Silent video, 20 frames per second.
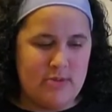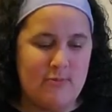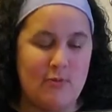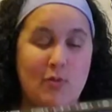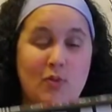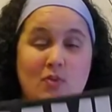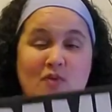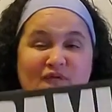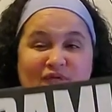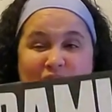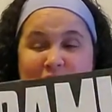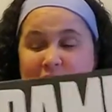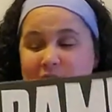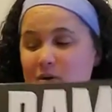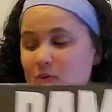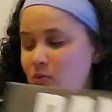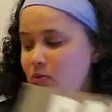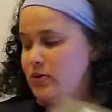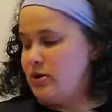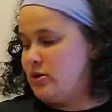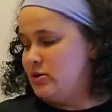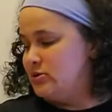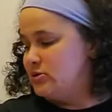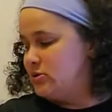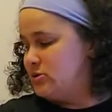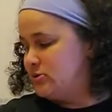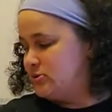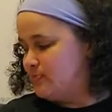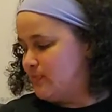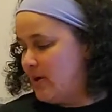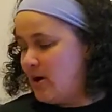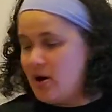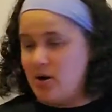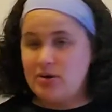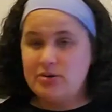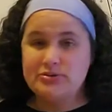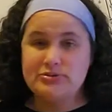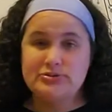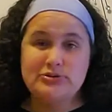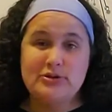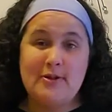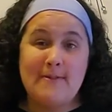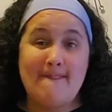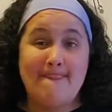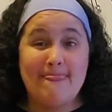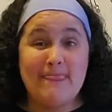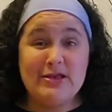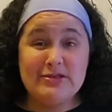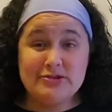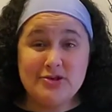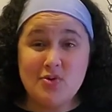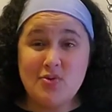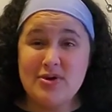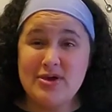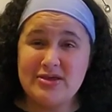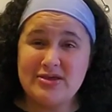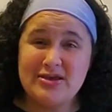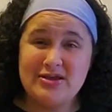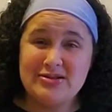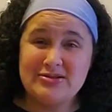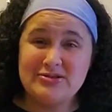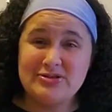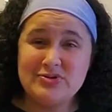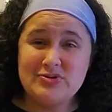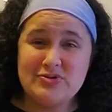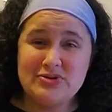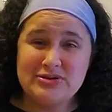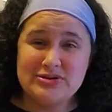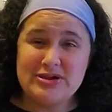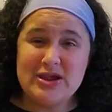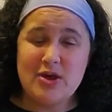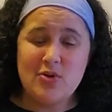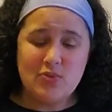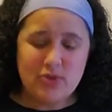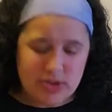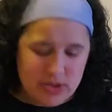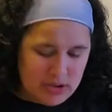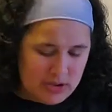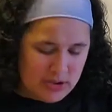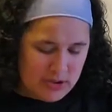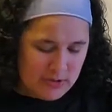We will find out when we get into this box. Let's go ahead and get into it, shall we?